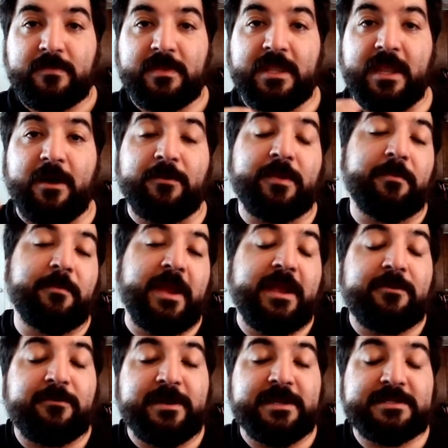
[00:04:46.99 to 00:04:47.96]
Now, the
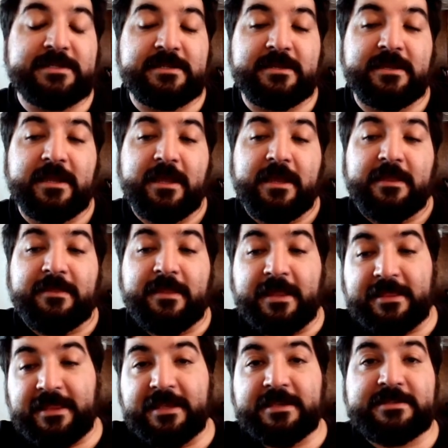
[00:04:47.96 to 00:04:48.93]
main reason
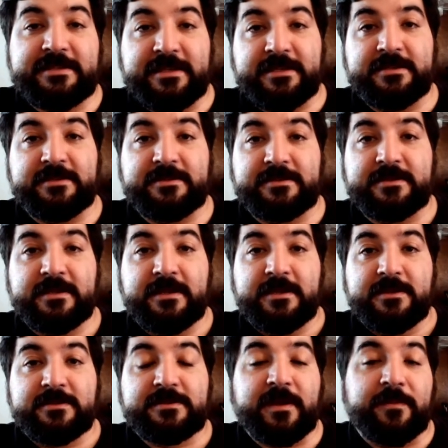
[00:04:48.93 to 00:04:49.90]
that this is
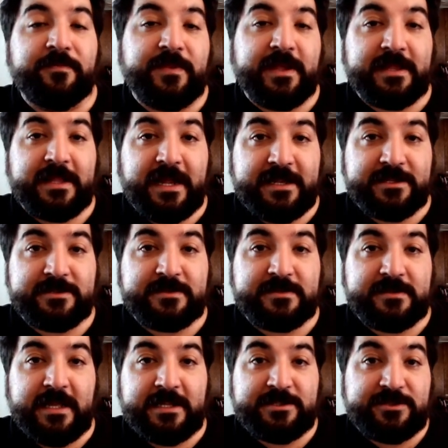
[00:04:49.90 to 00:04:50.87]
something
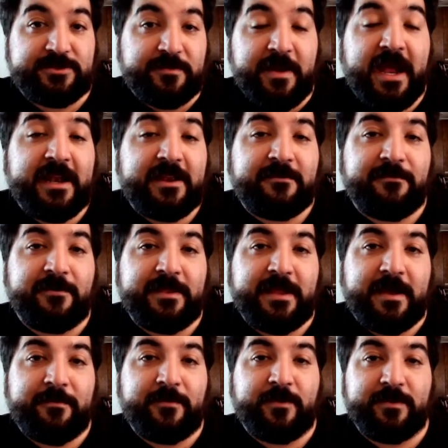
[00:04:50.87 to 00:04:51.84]
that's dramatic for
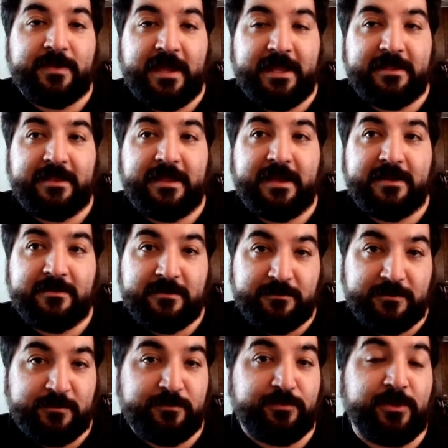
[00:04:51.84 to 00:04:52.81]
them or that
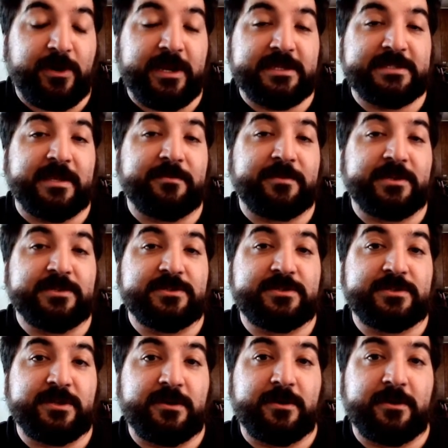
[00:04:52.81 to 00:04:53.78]
brings them
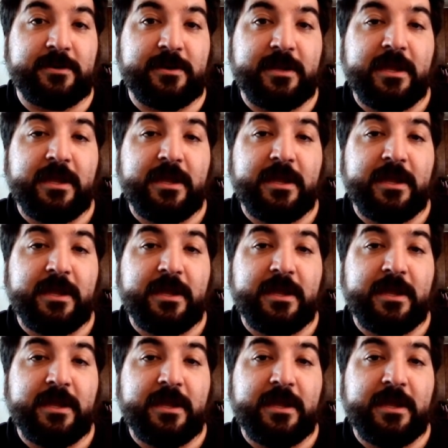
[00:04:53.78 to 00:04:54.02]
concern